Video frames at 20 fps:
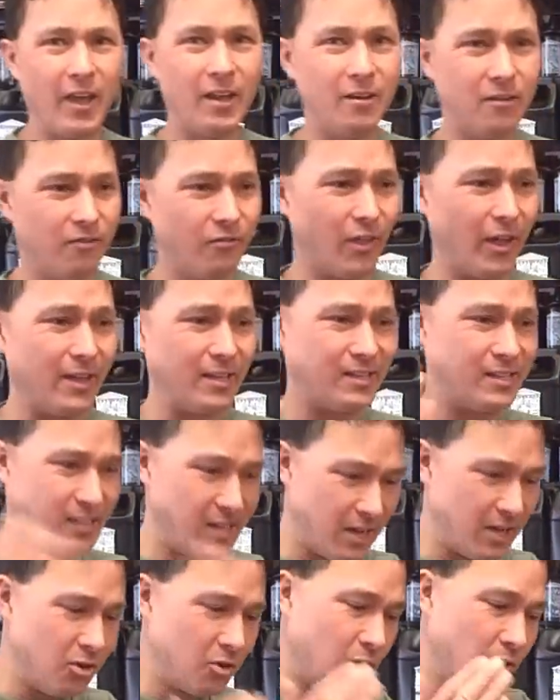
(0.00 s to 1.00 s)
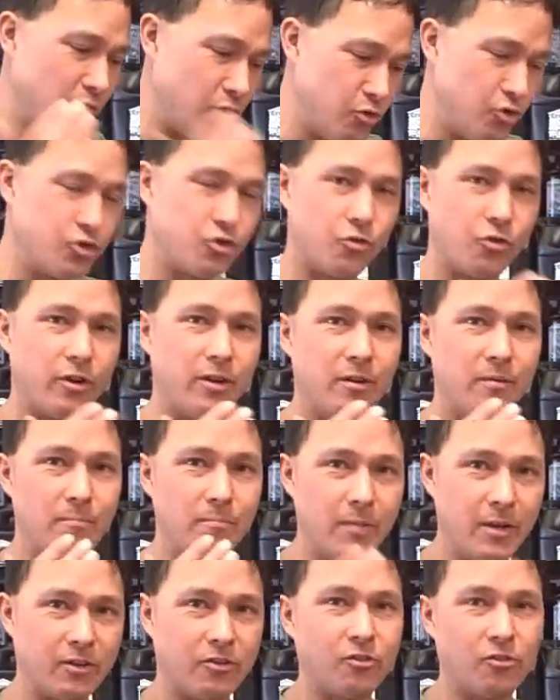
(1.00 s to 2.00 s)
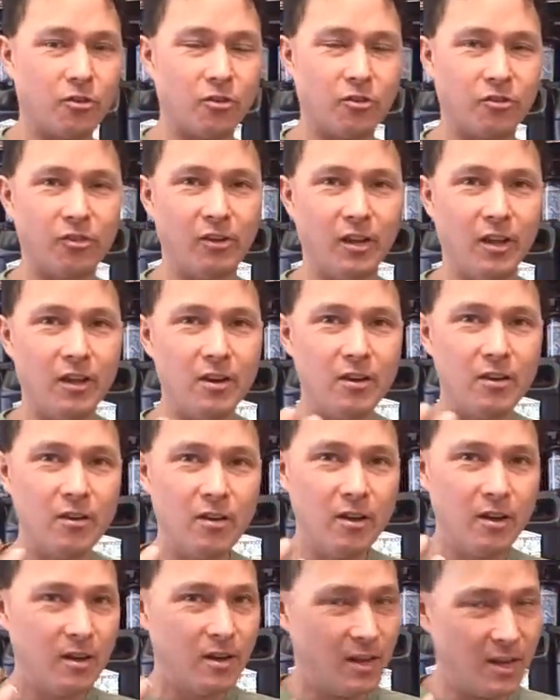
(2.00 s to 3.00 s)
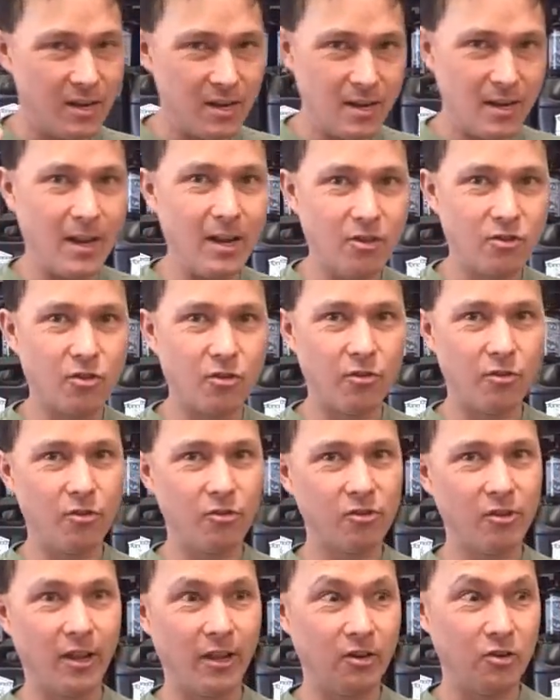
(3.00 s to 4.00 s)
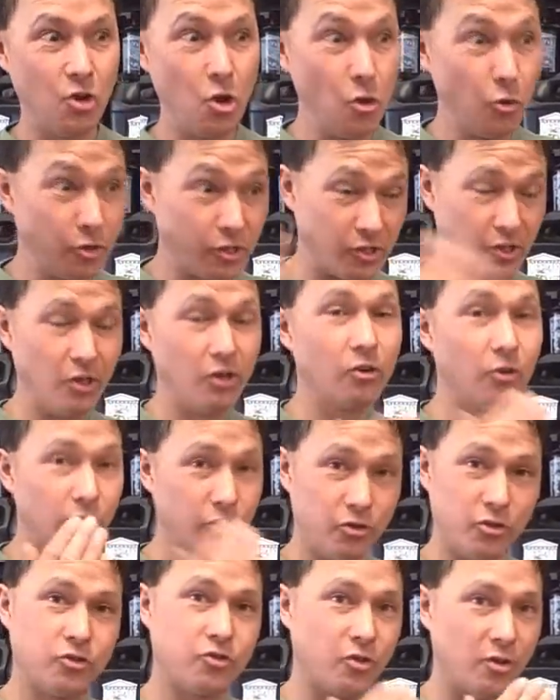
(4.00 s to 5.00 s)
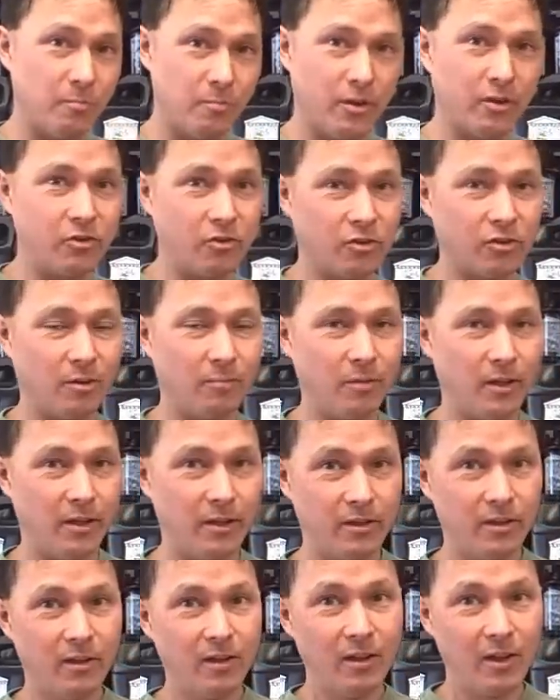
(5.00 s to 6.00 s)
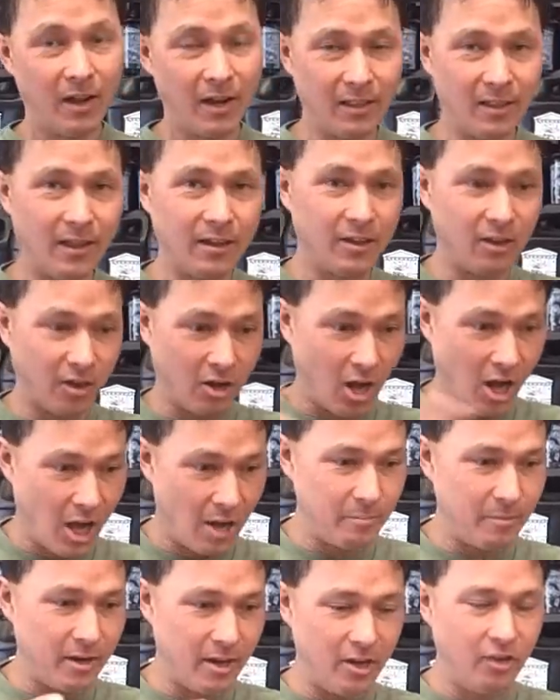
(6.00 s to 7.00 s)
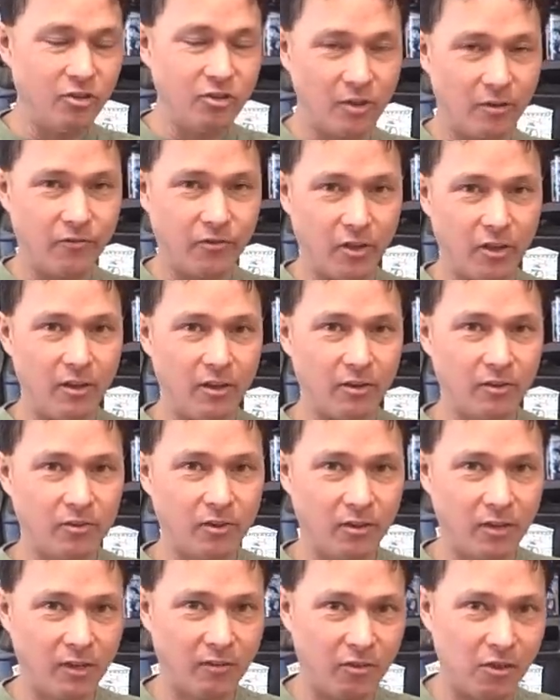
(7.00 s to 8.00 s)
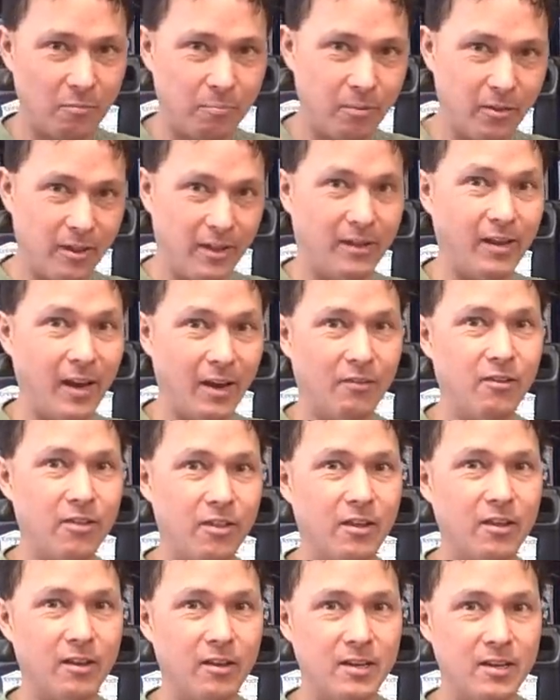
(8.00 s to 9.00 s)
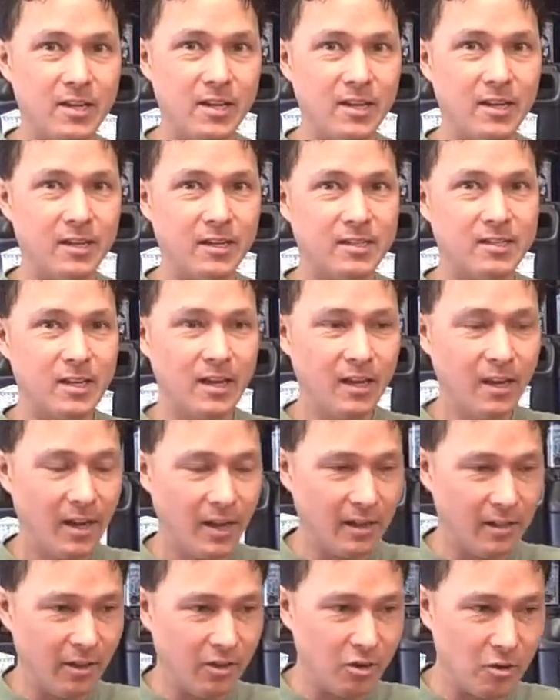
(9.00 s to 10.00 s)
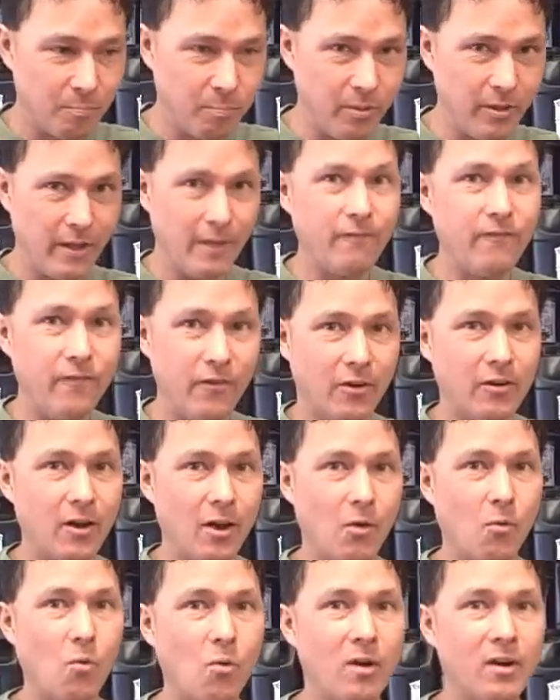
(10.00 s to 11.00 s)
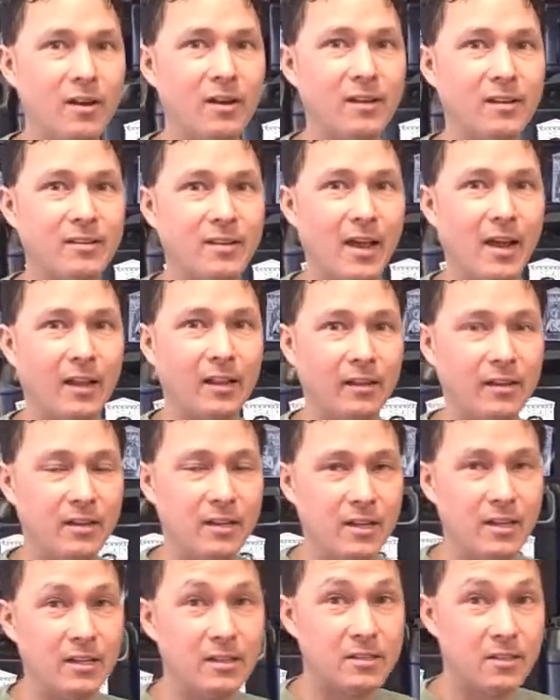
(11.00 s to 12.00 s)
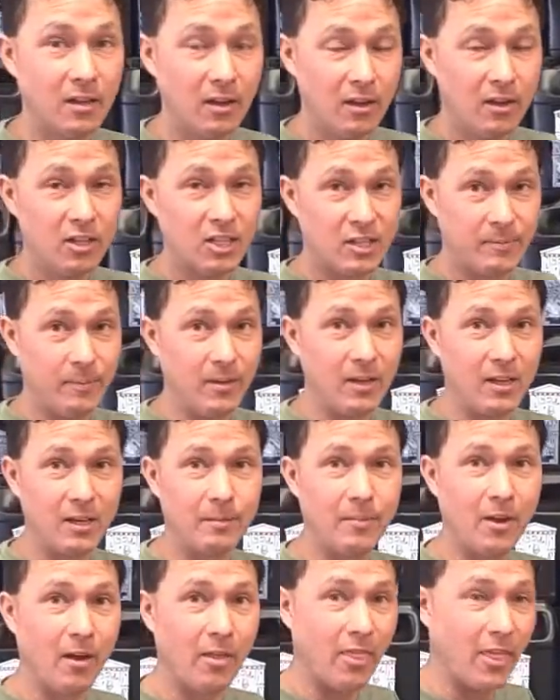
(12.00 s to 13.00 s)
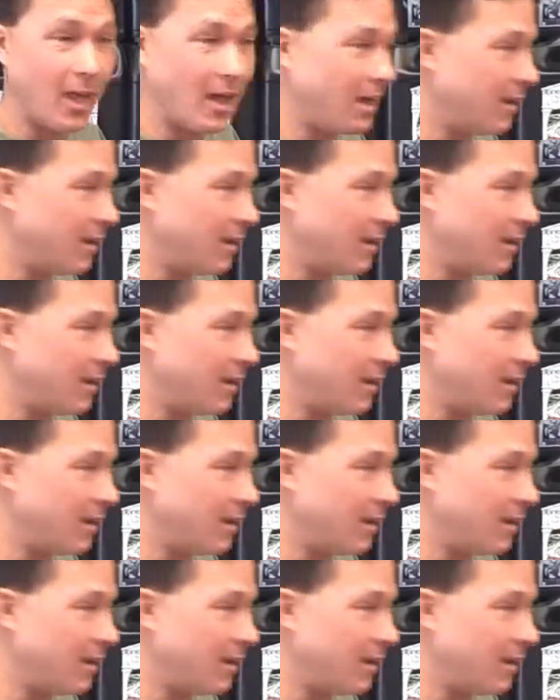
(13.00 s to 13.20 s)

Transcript: fan of like single nutrient mixtures. In nature, there's like no single nutrient mixtures. I'm like, I like a combination of things to give your plant everything it needs and let your plant figure out what it exactly needs. Speaking about